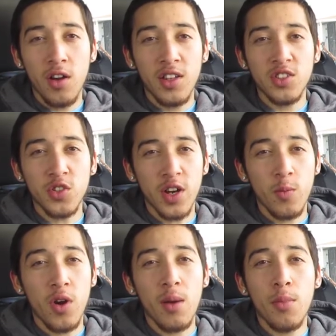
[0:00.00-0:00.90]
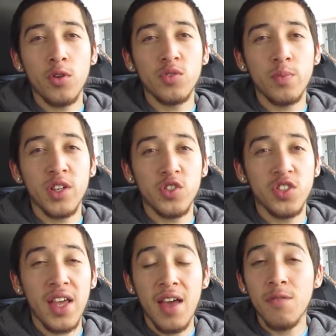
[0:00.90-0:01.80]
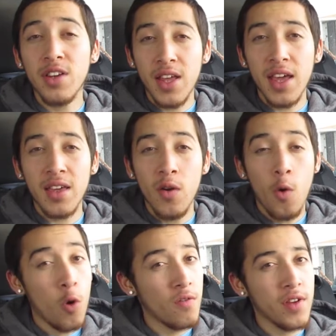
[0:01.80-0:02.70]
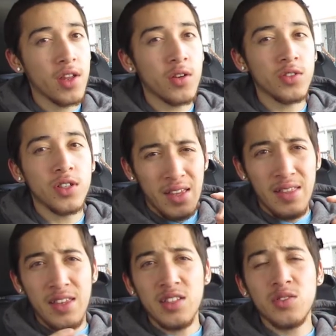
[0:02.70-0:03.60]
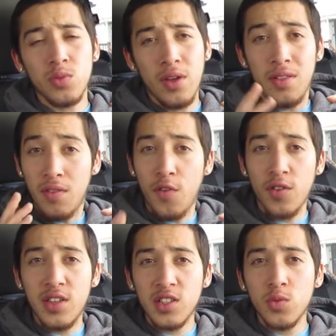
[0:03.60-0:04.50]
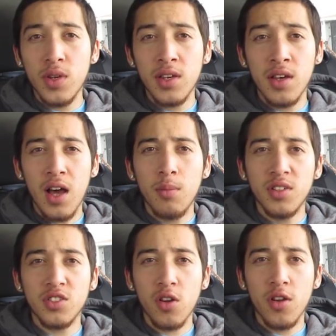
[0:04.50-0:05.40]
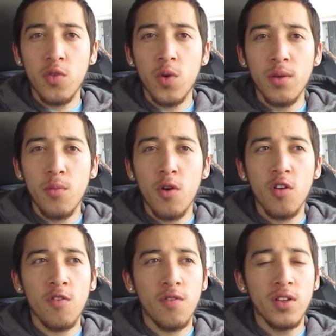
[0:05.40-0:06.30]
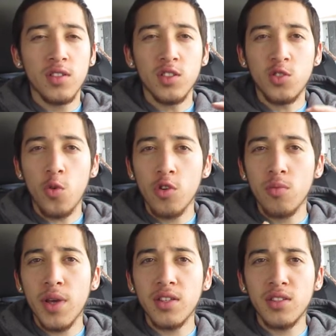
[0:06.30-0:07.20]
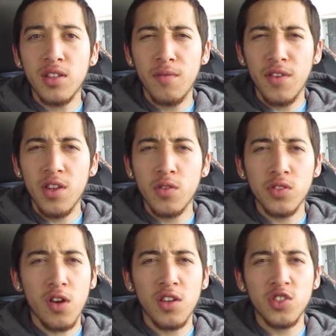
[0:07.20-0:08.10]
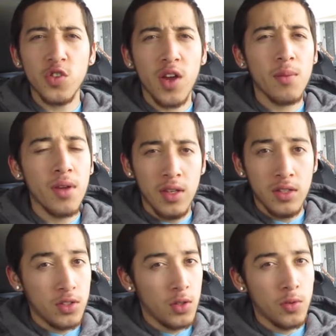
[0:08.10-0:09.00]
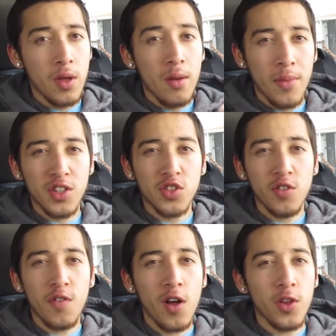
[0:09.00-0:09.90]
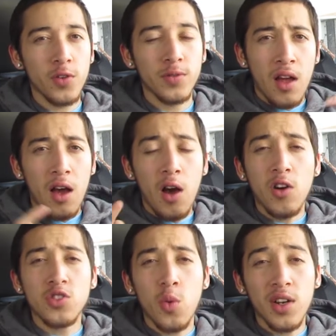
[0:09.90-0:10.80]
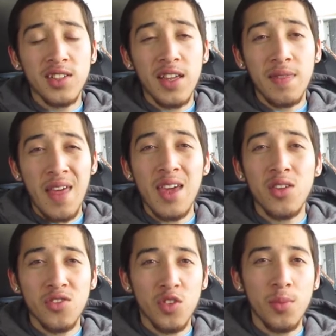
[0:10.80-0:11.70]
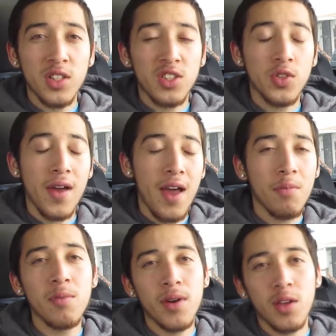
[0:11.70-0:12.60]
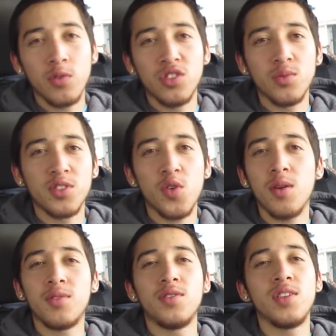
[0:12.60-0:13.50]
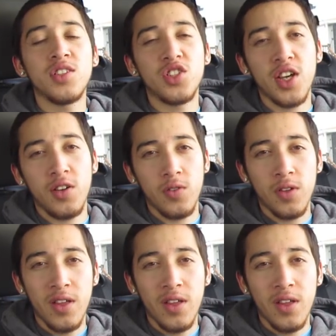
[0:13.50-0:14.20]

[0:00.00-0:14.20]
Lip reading: Instagram, where I post pictures every day or videos. For this week, I'm going to start doing more of tutorial-based videos on Instagram, so make sure to follow. I also want to say thank you so much to everybody who subscribed to this channel.